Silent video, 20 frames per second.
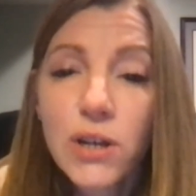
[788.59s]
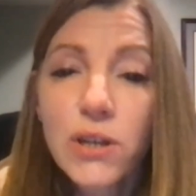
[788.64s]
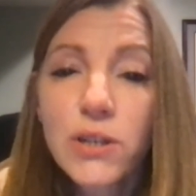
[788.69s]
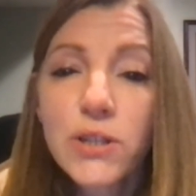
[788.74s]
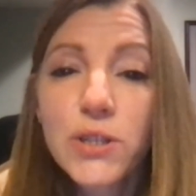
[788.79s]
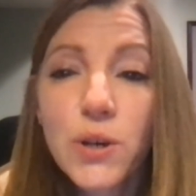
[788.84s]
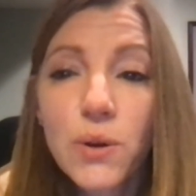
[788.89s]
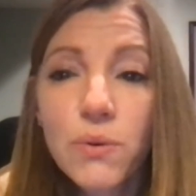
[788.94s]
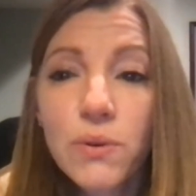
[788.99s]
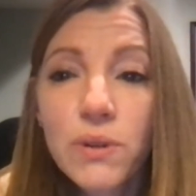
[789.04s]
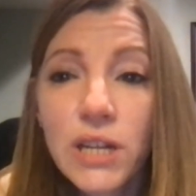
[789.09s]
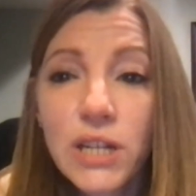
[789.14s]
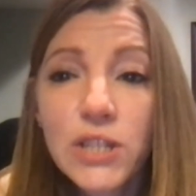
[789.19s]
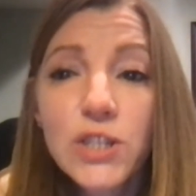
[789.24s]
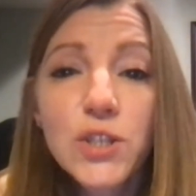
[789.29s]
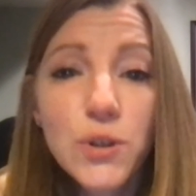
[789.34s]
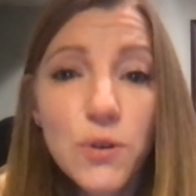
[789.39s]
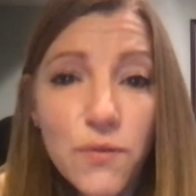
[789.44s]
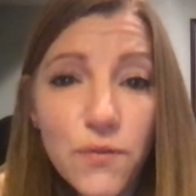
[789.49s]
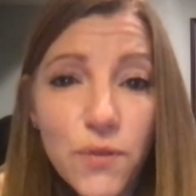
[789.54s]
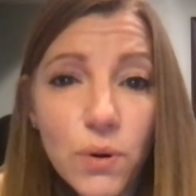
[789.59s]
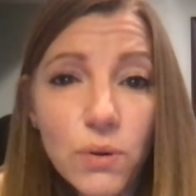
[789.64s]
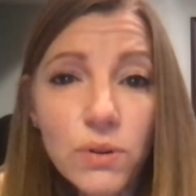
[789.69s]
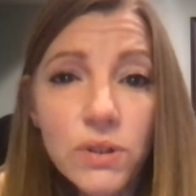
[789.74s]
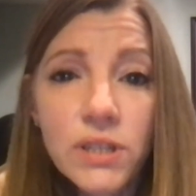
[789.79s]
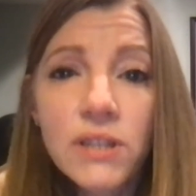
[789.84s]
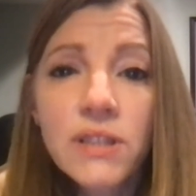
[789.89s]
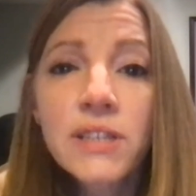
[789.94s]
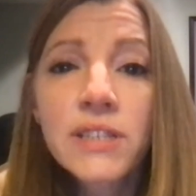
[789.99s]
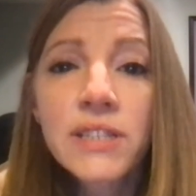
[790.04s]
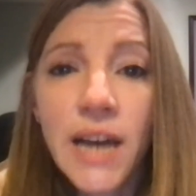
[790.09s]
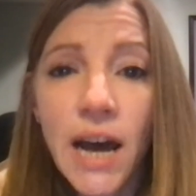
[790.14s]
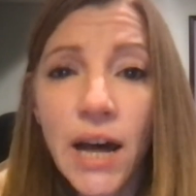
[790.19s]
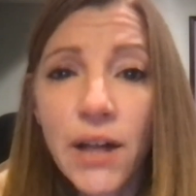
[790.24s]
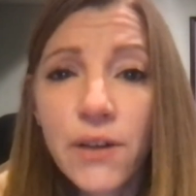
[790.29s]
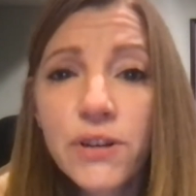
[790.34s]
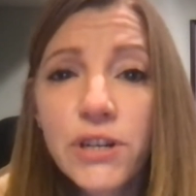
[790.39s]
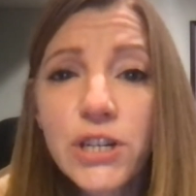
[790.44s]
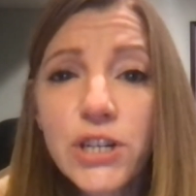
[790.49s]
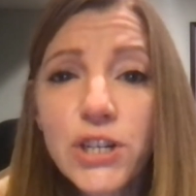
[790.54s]
So it's twofold. The
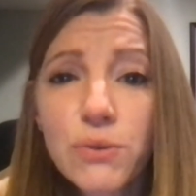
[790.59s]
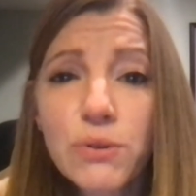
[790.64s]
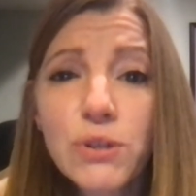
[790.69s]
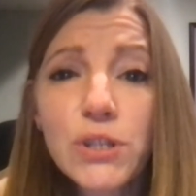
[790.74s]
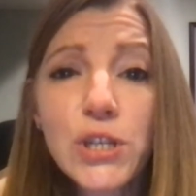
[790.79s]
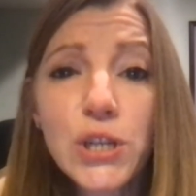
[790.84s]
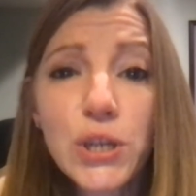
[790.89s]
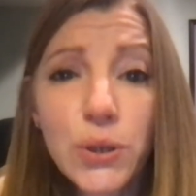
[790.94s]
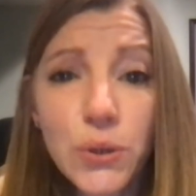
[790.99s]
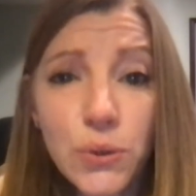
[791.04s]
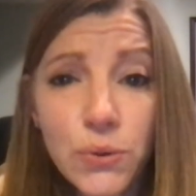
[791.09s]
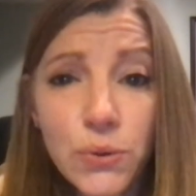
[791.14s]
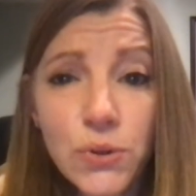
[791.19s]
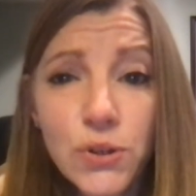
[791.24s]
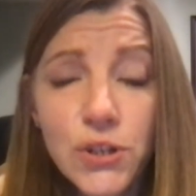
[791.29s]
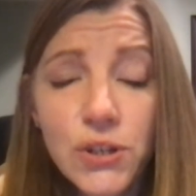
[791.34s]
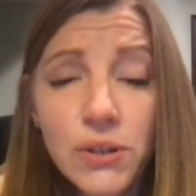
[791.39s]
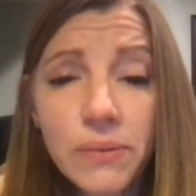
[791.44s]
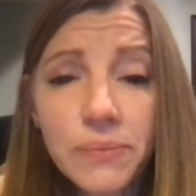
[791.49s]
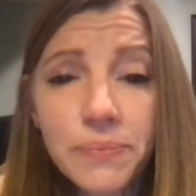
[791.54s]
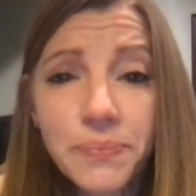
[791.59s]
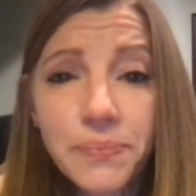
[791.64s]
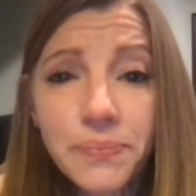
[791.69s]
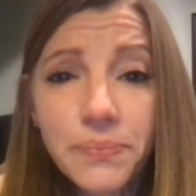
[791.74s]
salary issue is huge,